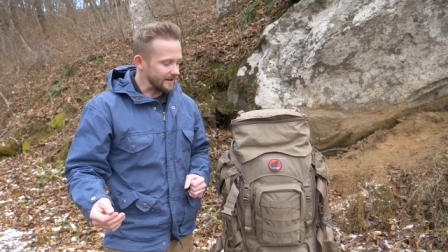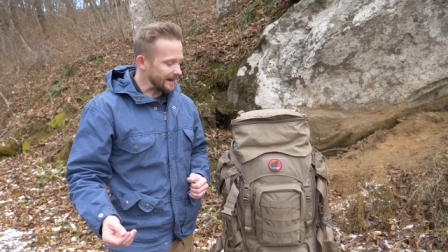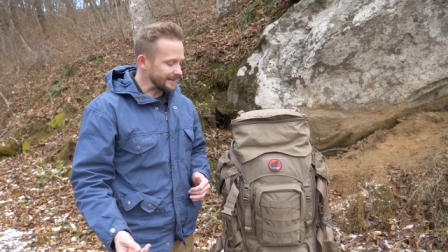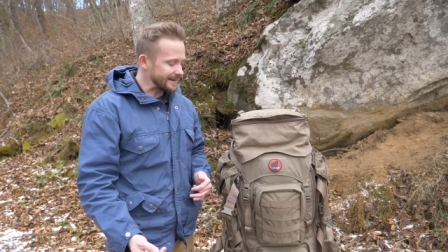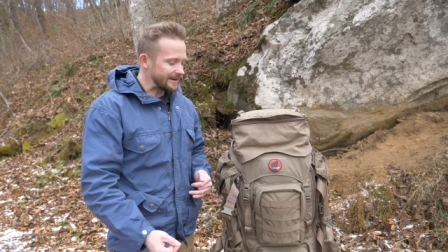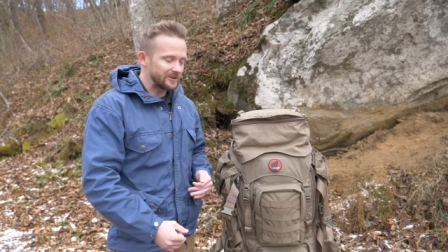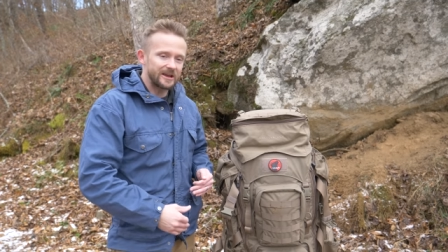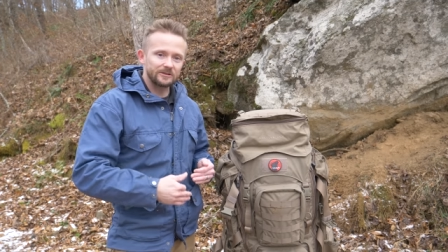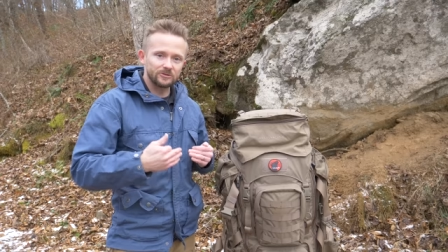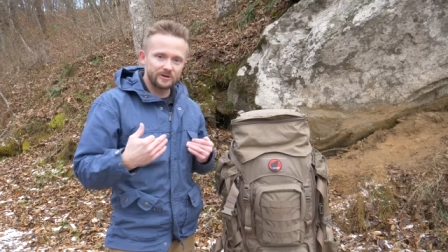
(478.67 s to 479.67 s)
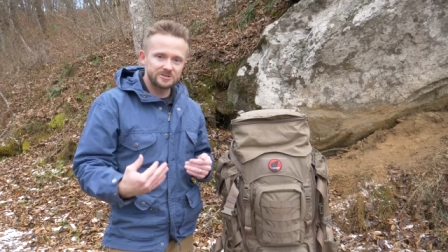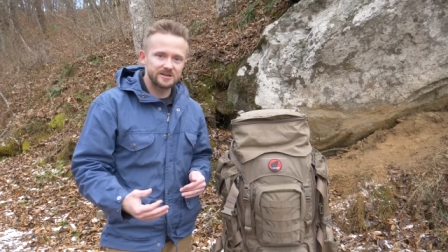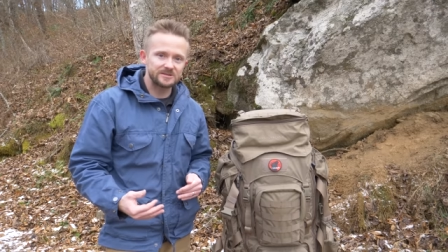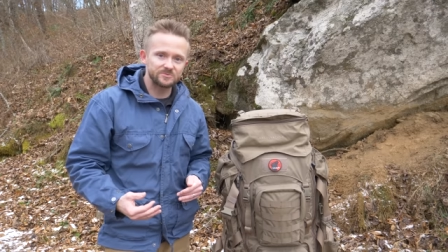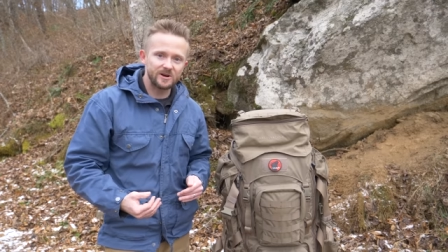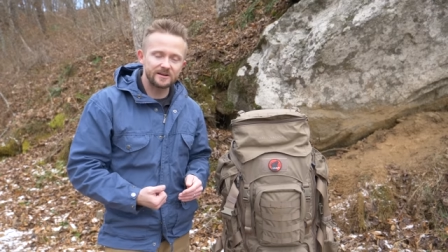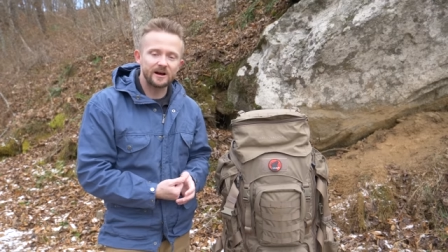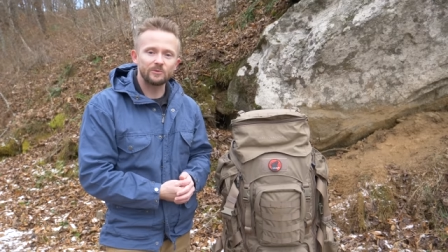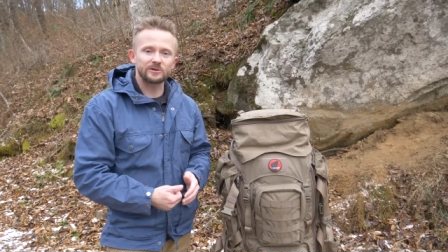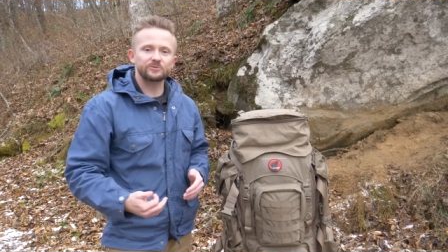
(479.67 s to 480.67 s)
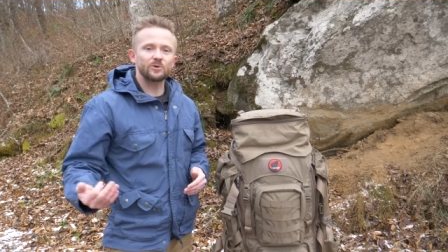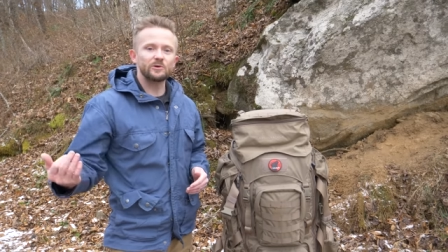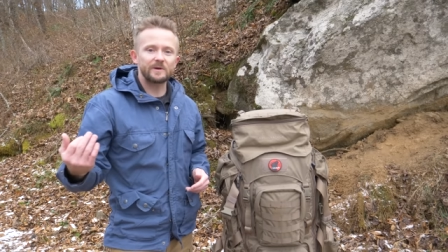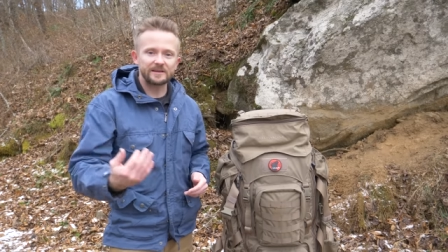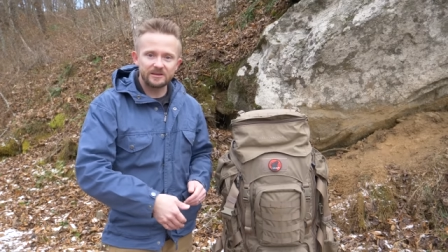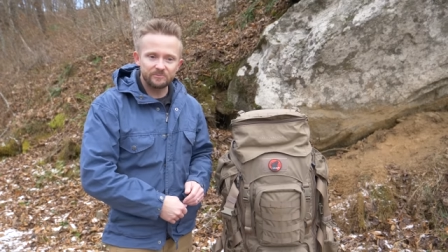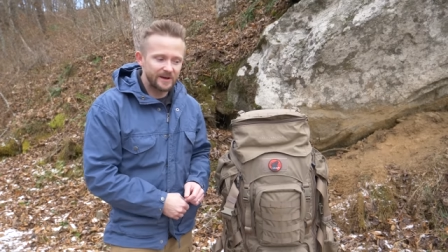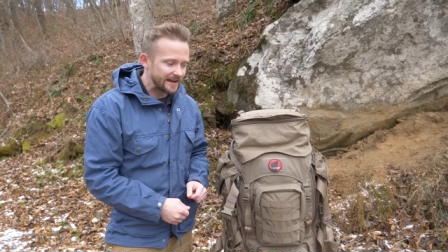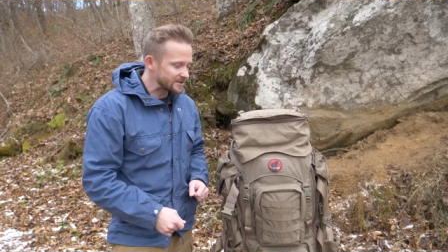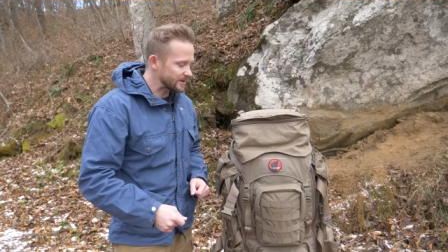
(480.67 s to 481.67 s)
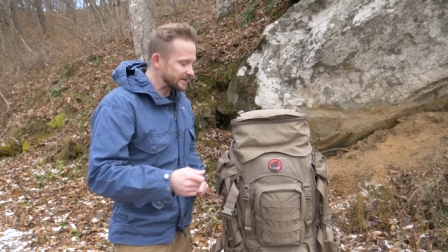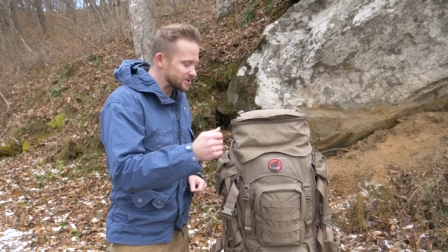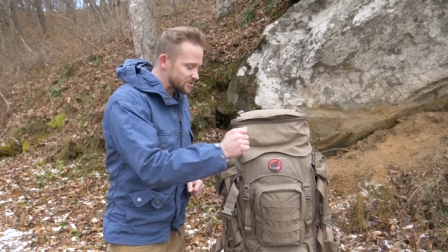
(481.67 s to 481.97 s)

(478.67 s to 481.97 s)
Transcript: I like having a large sized ruck. I want to throw in my kit bag so I can